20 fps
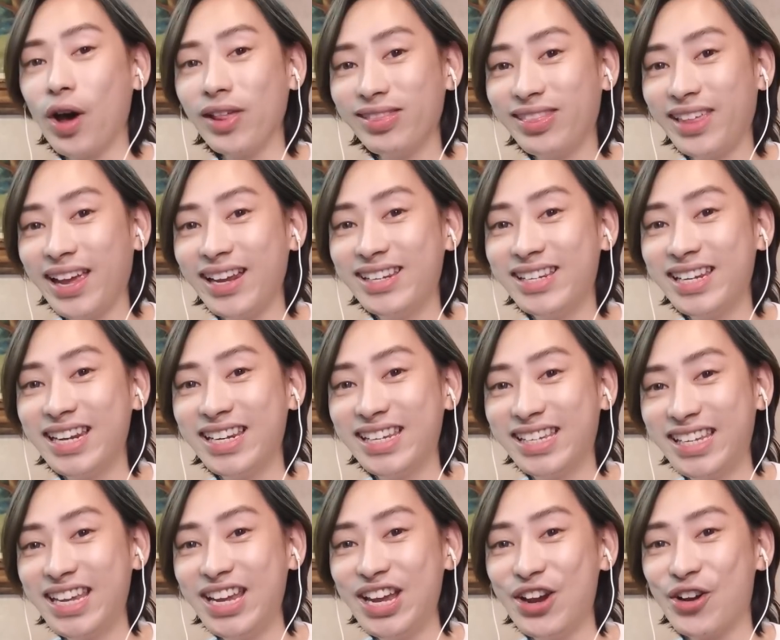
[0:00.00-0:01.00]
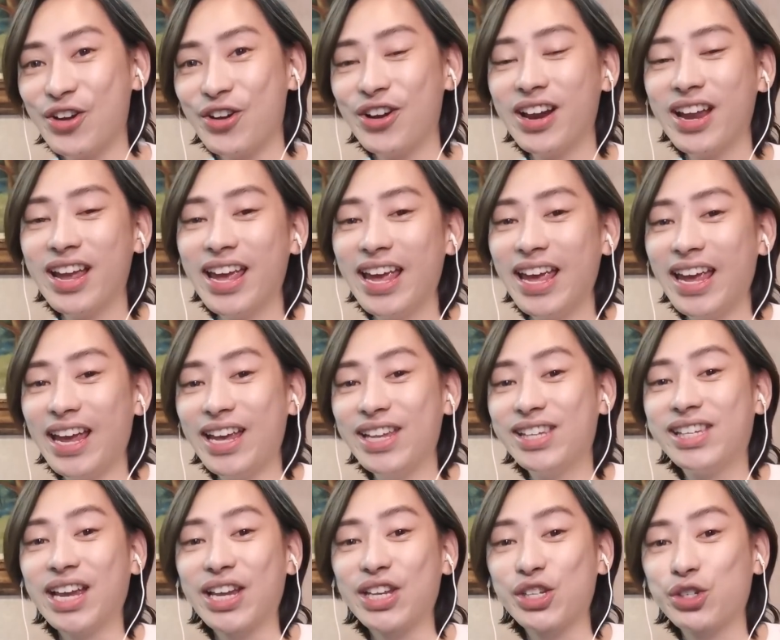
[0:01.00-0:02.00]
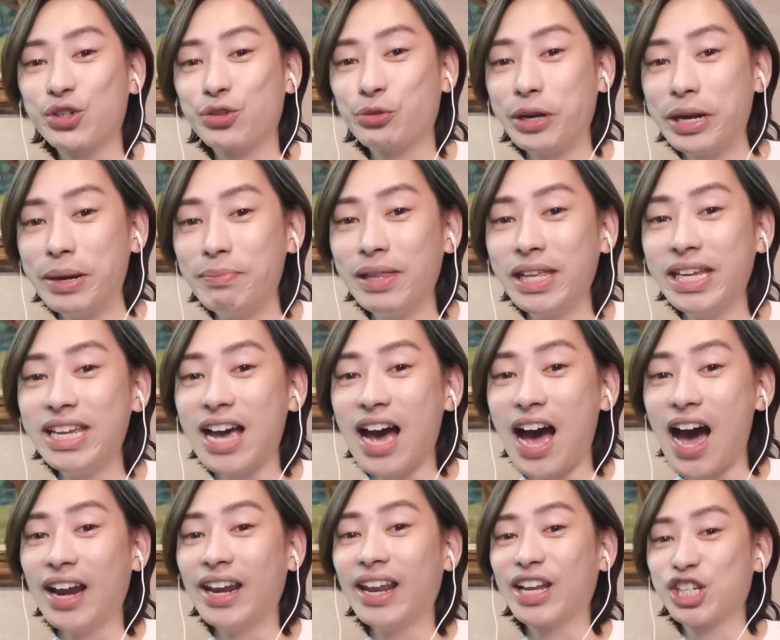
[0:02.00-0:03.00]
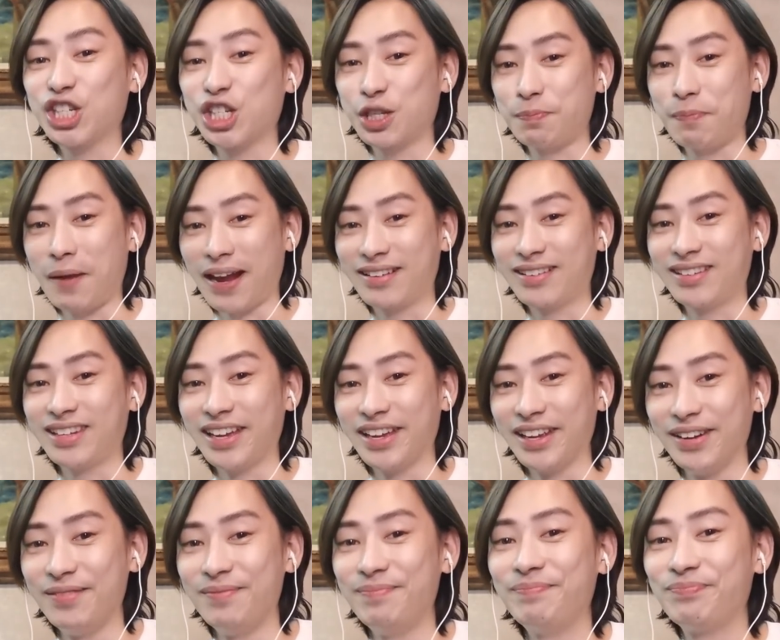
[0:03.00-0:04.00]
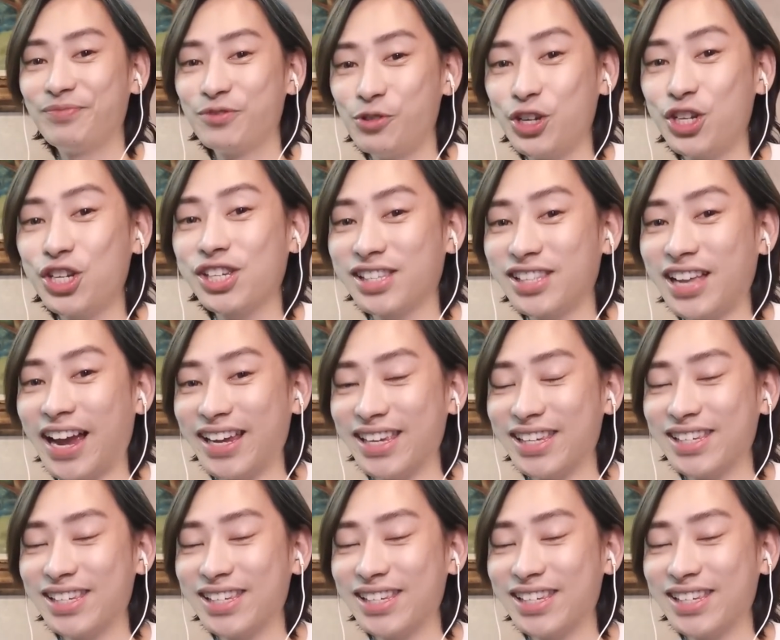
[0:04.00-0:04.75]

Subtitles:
what they did here is extremely unexpected, which is